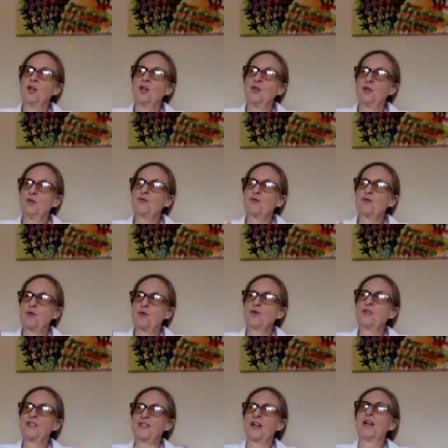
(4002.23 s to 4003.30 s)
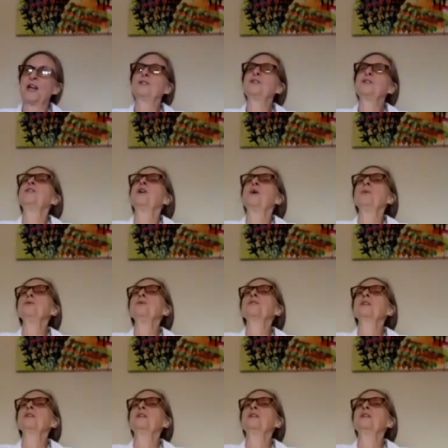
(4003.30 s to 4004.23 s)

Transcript: that you've got this antidote